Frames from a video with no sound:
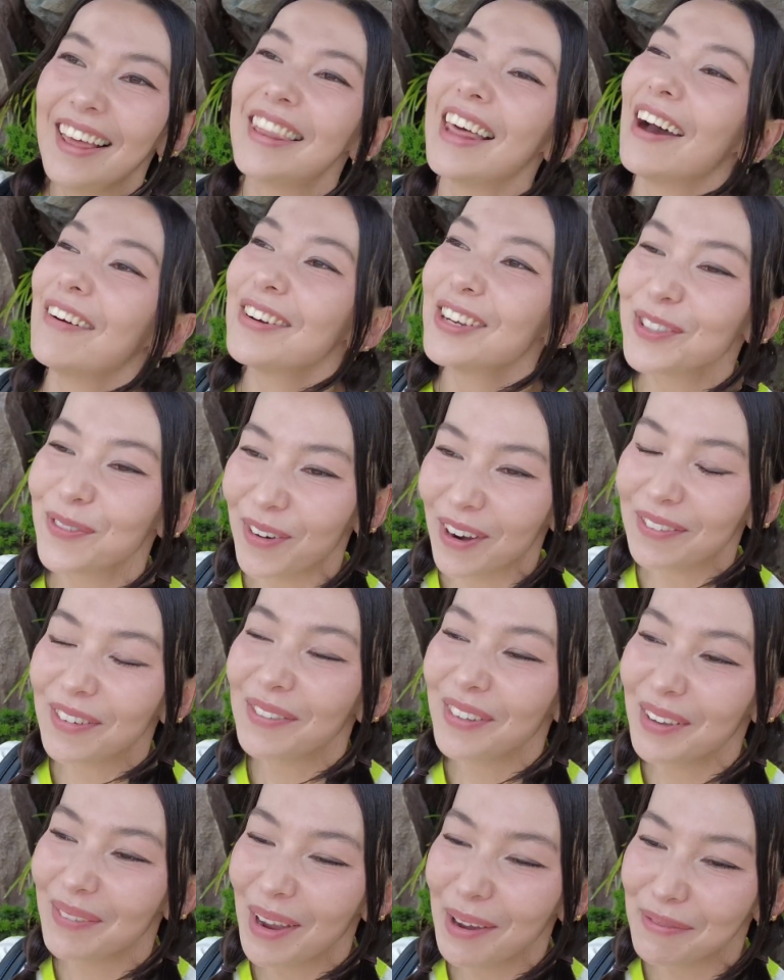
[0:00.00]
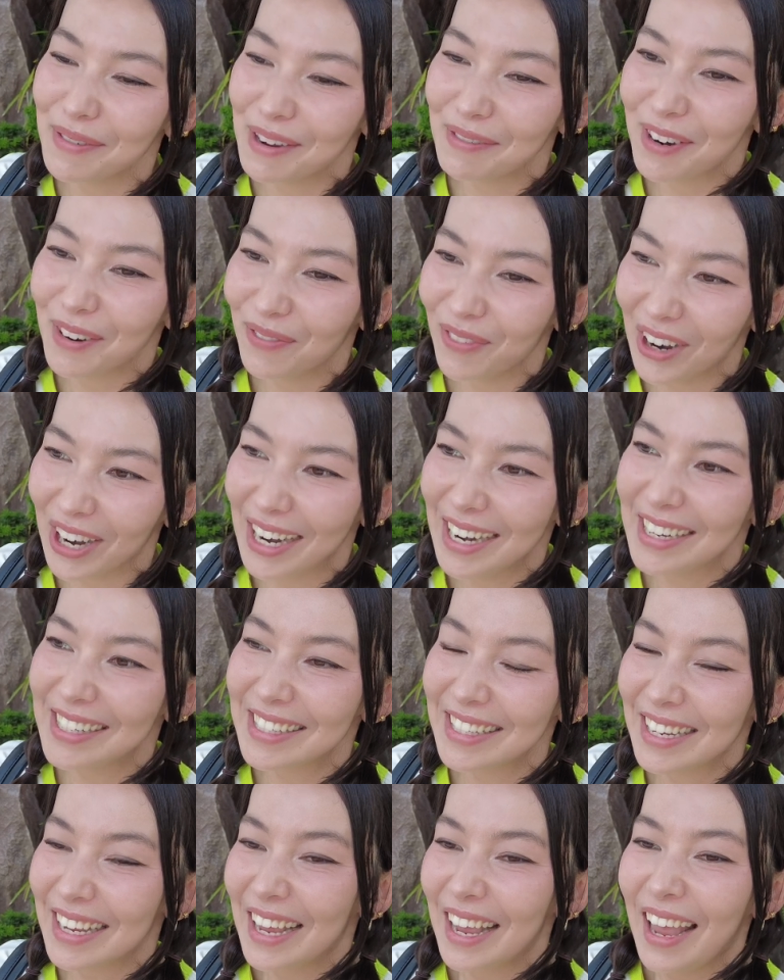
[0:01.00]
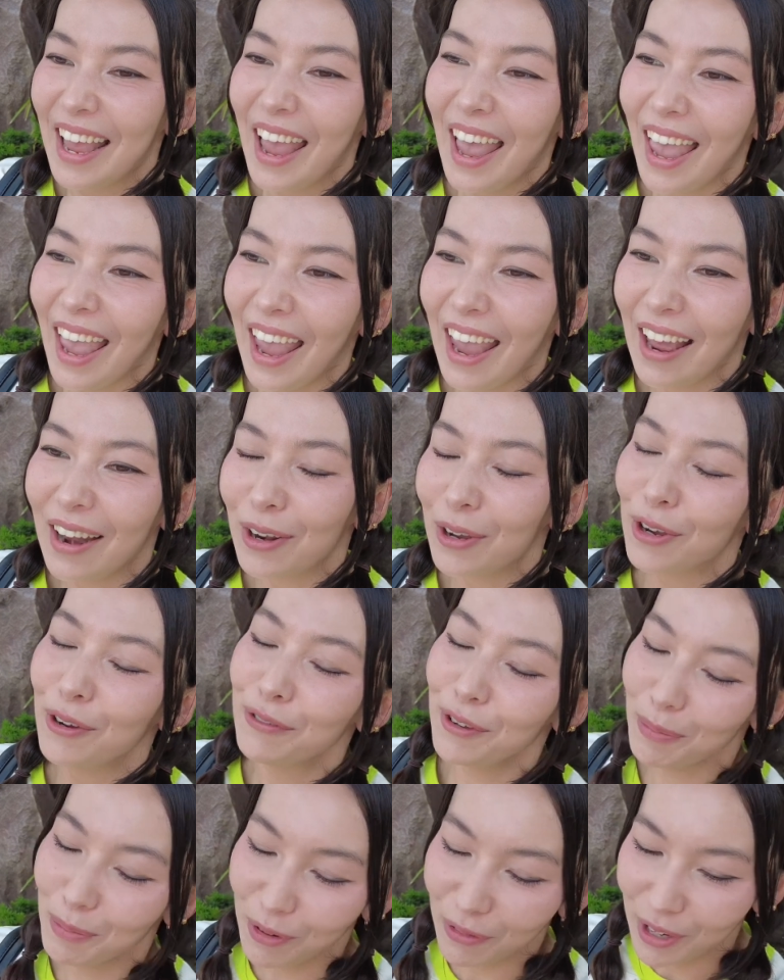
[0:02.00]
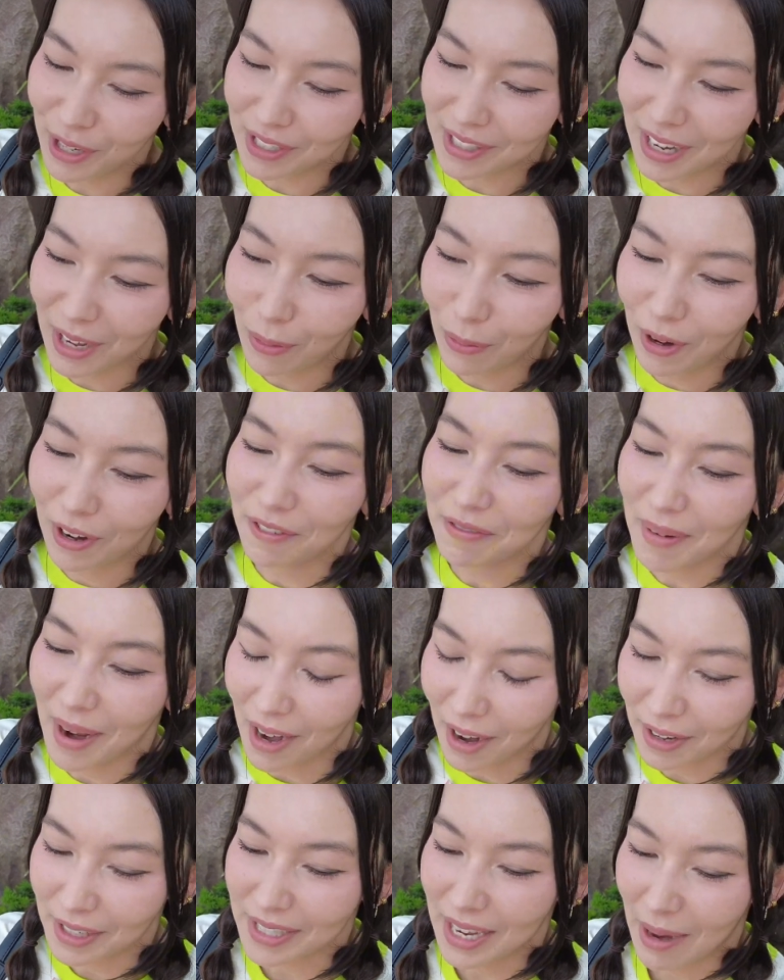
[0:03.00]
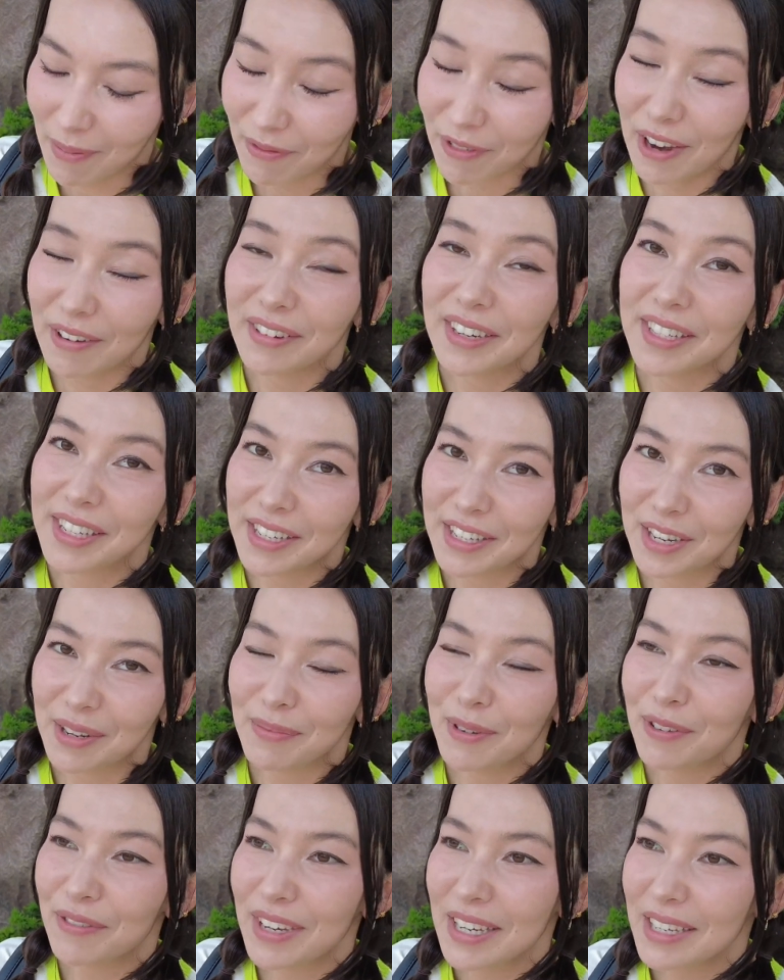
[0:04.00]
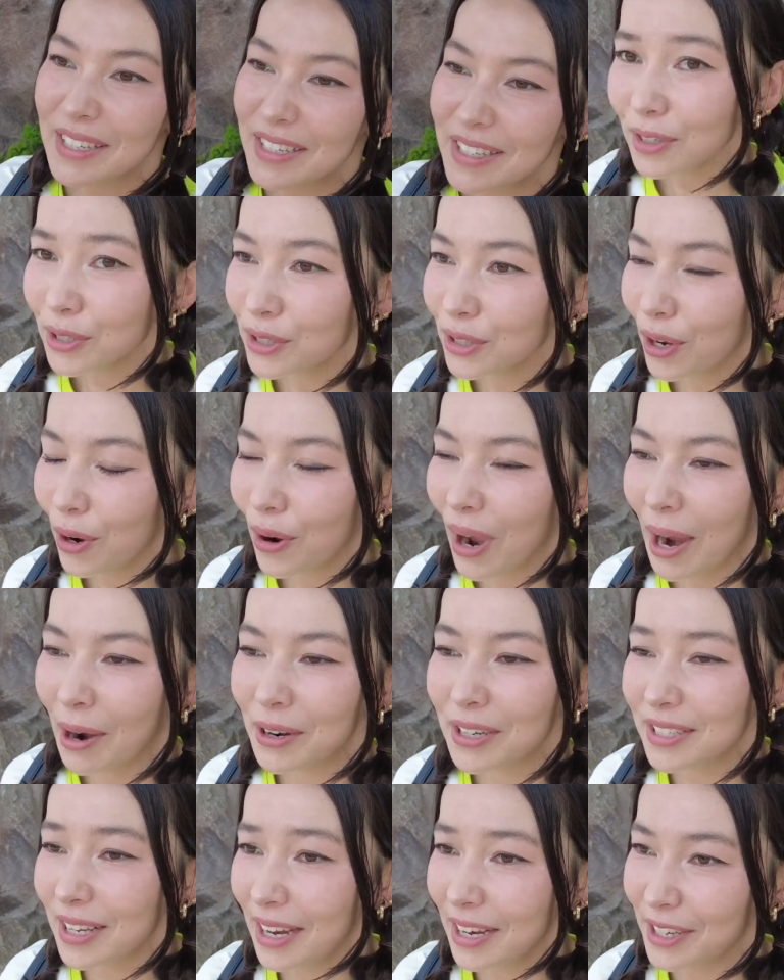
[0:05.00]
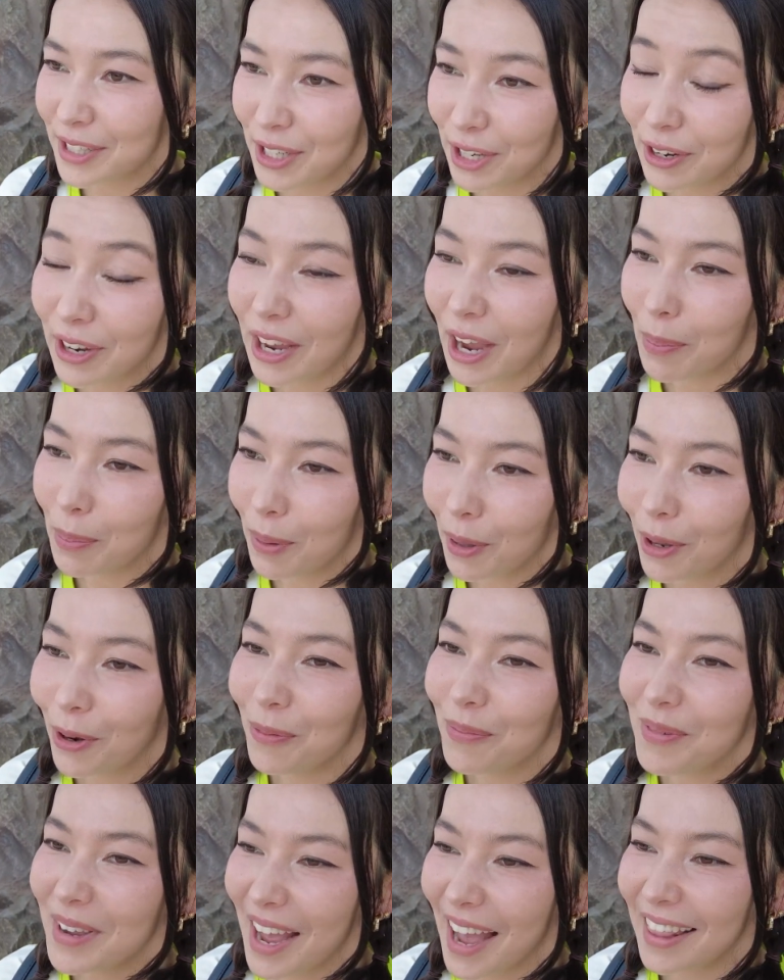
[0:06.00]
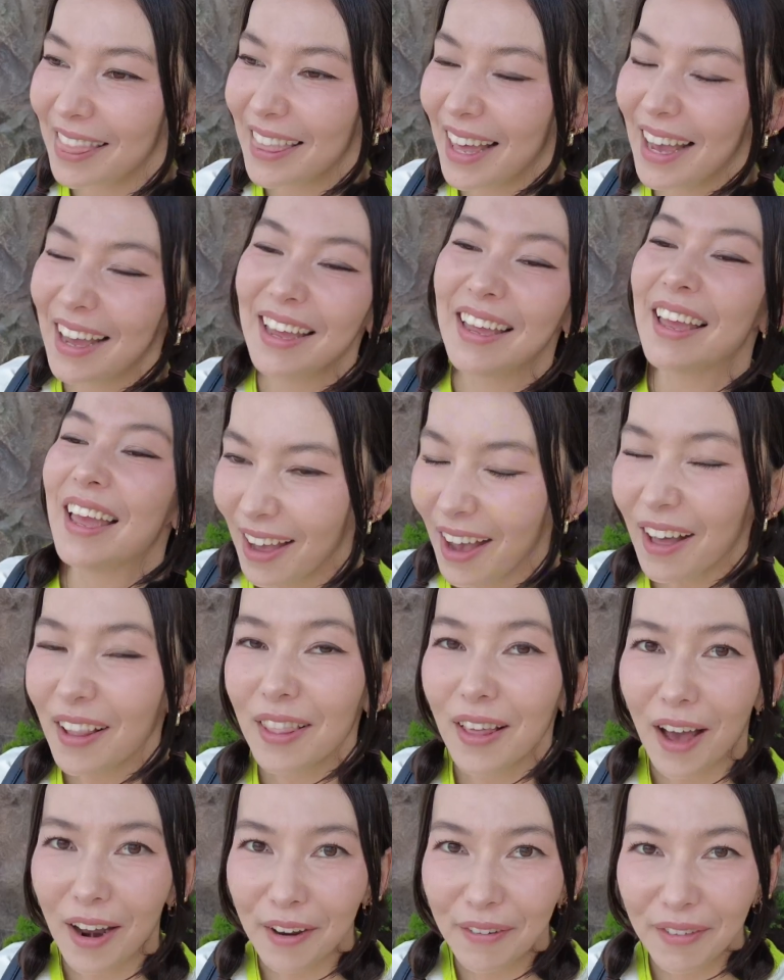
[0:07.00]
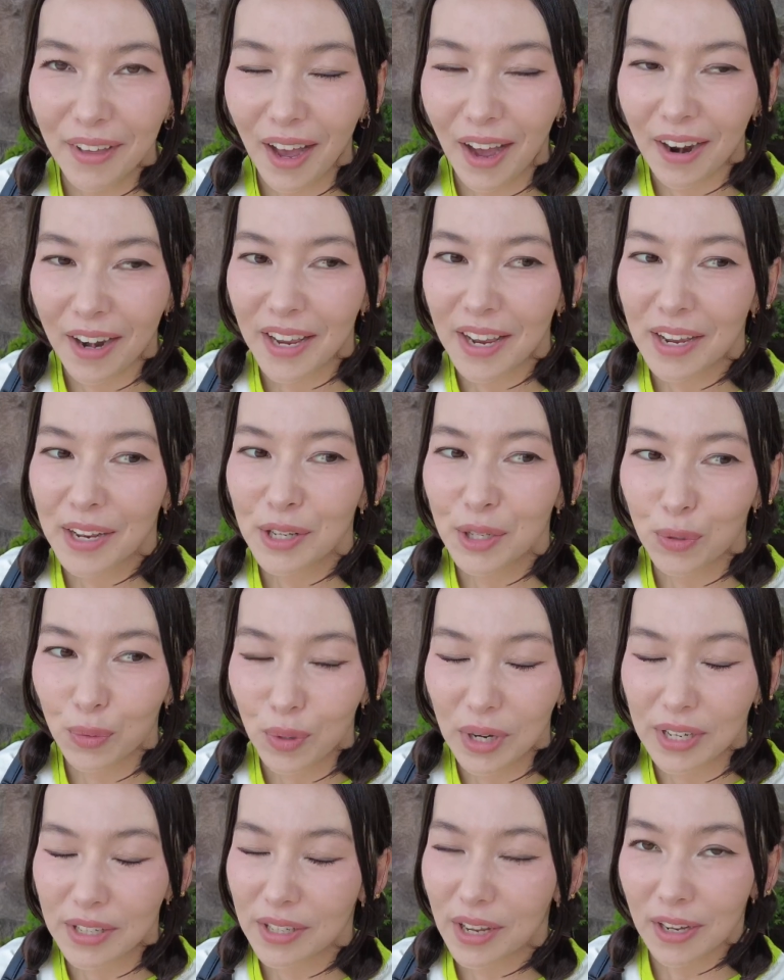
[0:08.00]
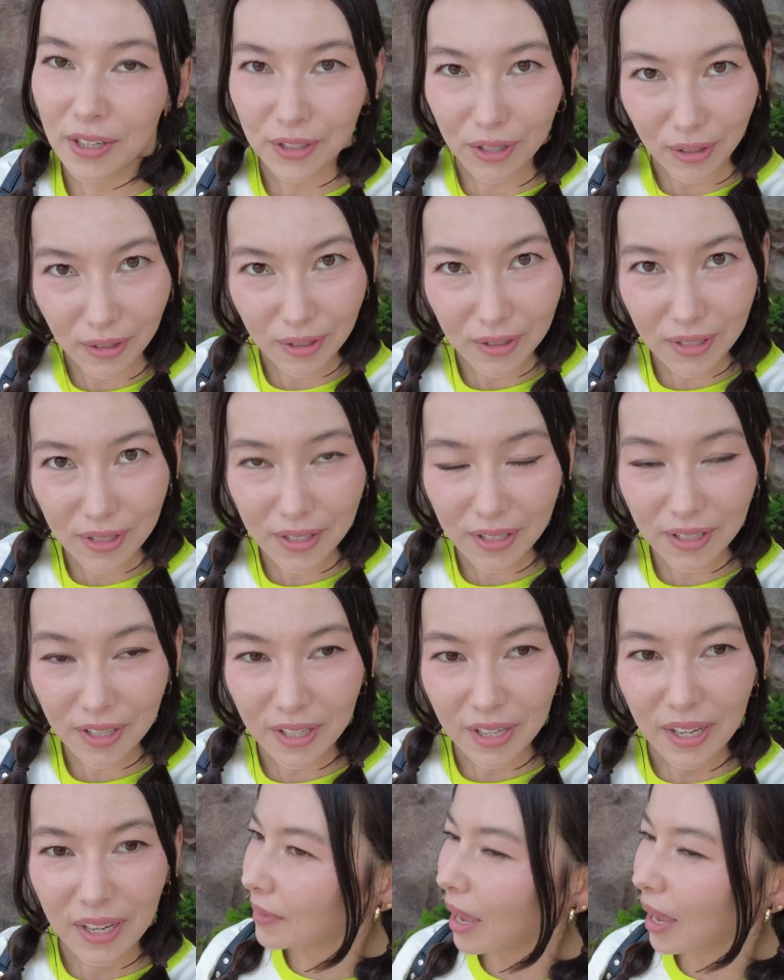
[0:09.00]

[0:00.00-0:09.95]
That was probably my favorite part. And a Goofy movie is like one of my all-time favorite Disney movies, so I was like tearing up a little bit at that. A lot of the audience was adults.